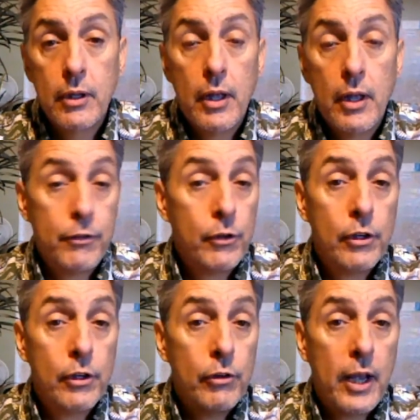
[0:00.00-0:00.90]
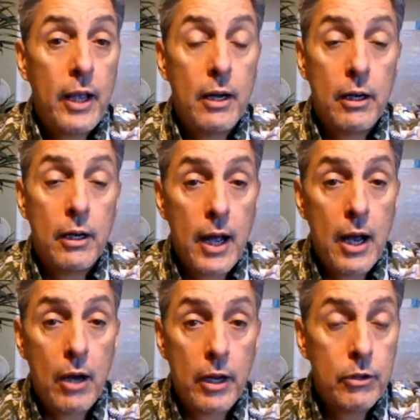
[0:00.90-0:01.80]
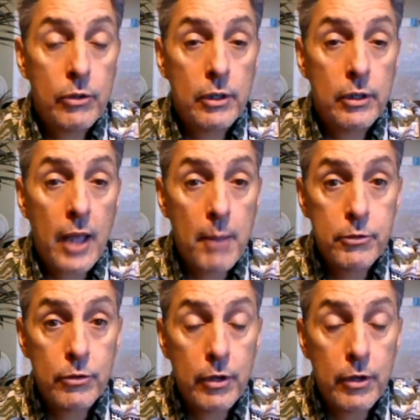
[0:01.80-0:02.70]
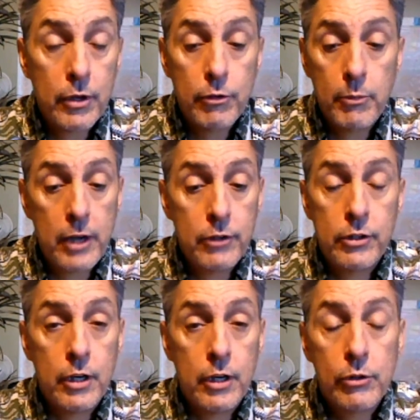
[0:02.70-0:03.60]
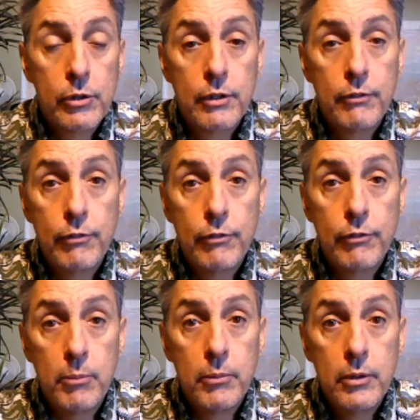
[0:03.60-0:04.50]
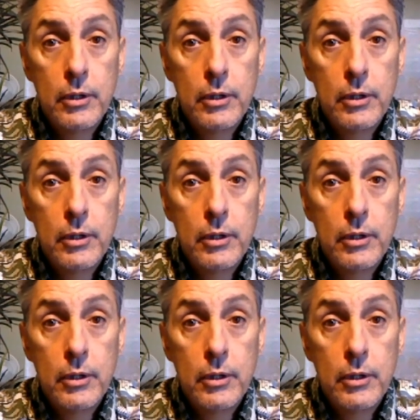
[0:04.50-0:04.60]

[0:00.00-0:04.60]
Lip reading: If you can create a crowd and you can capture their information and you can convert them,